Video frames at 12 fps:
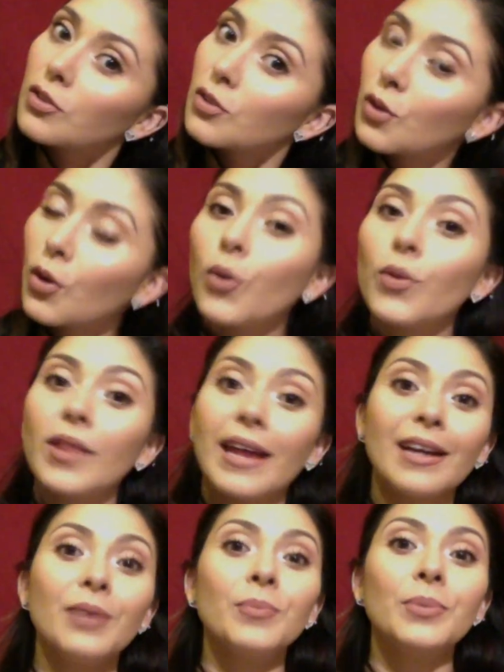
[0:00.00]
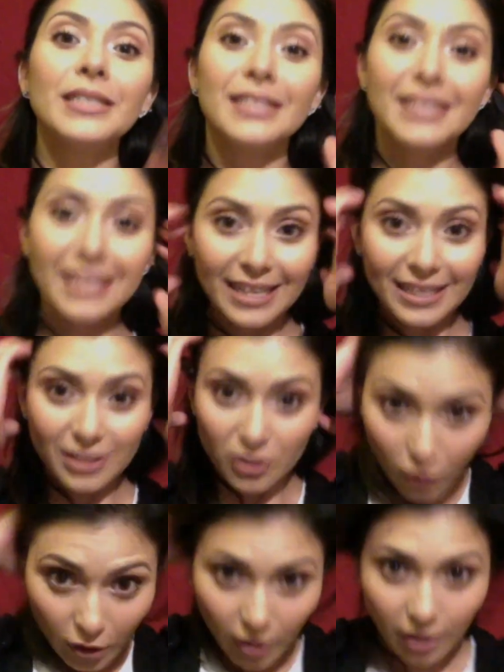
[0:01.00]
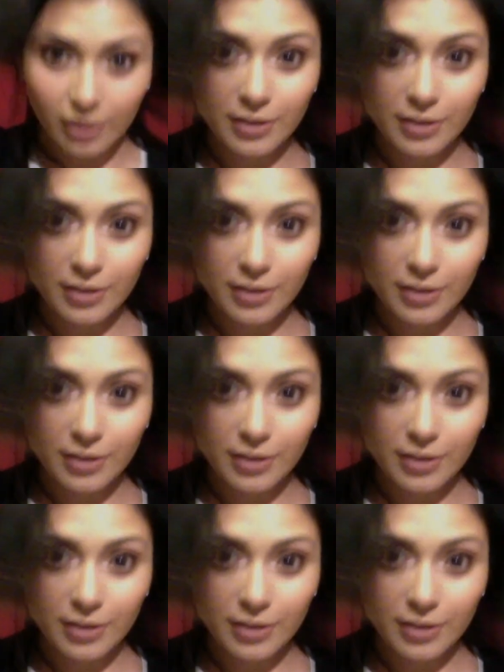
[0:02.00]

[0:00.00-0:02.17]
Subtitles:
So that completes today's look.